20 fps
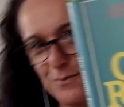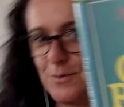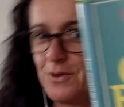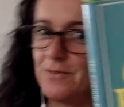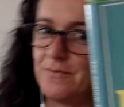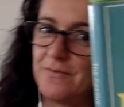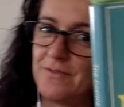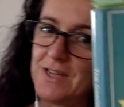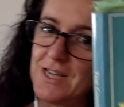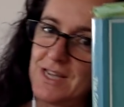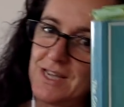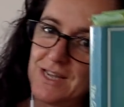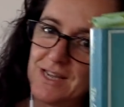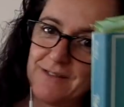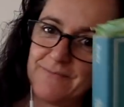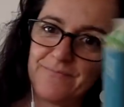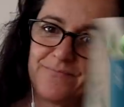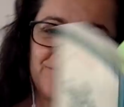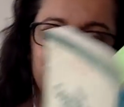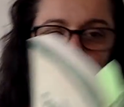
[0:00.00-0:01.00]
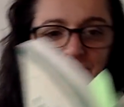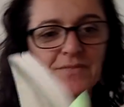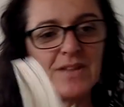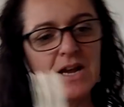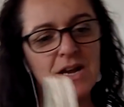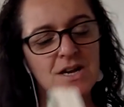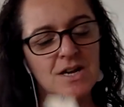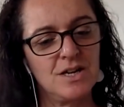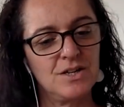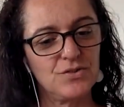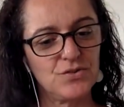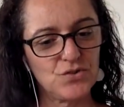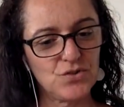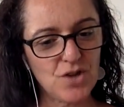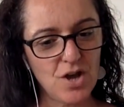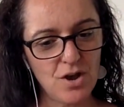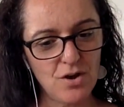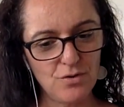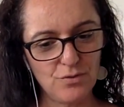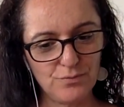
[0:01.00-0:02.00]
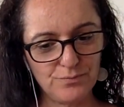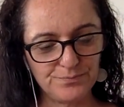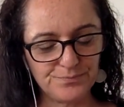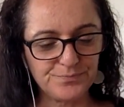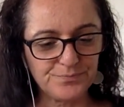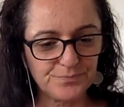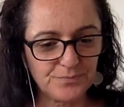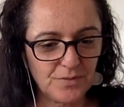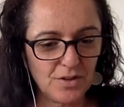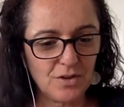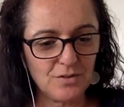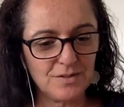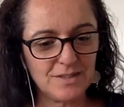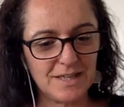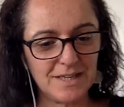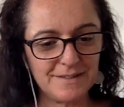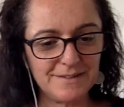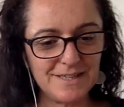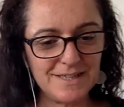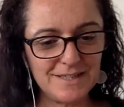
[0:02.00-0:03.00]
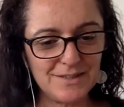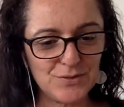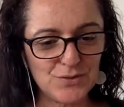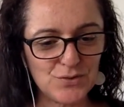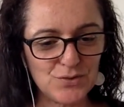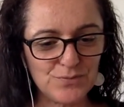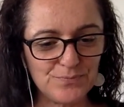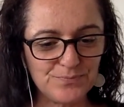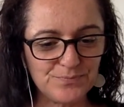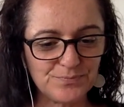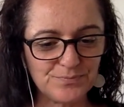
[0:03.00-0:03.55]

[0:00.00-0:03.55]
Murphy. So, goes like this.